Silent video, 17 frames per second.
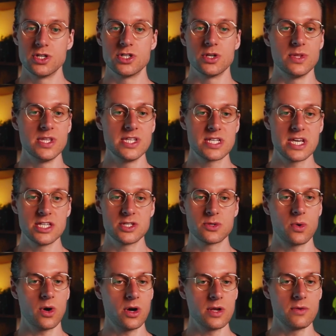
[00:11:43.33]
So in this case,
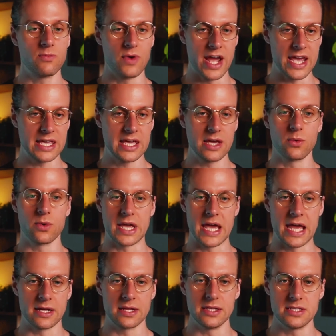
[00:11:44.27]
we're already ranking
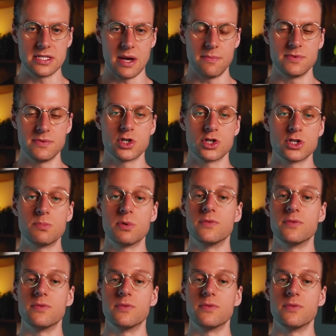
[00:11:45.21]
organically top of search,